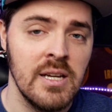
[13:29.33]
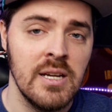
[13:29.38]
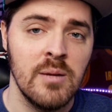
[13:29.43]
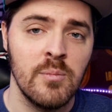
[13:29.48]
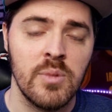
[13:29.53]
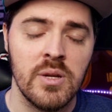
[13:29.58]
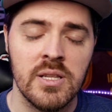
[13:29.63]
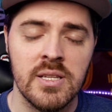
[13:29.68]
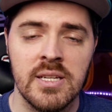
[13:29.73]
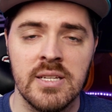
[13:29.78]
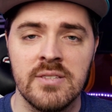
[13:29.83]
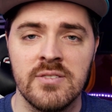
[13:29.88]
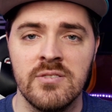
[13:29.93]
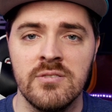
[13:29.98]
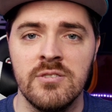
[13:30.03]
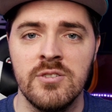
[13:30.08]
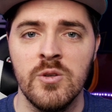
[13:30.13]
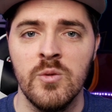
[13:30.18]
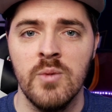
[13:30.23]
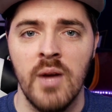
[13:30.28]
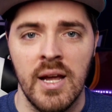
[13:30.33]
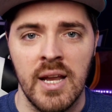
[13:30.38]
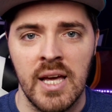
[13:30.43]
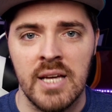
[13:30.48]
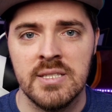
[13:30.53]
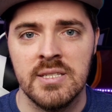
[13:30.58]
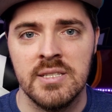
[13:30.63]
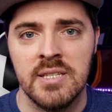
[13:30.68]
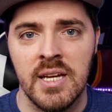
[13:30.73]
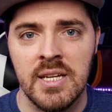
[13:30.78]
please do not
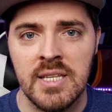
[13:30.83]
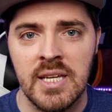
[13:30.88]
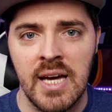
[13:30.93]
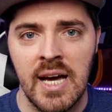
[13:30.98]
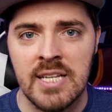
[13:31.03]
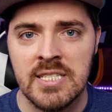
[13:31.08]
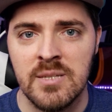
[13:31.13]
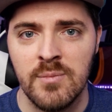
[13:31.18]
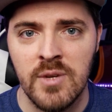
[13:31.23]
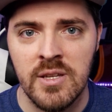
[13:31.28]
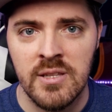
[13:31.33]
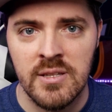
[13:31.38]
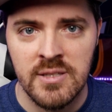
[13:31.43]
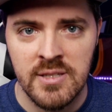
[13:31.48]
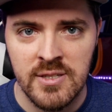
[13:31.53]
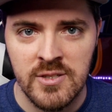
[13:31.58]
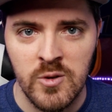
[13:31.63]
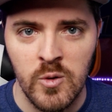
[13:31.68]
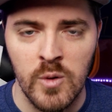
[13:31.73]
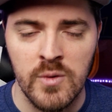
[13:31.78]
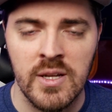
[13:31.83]
hesitate to ask me in the Discord.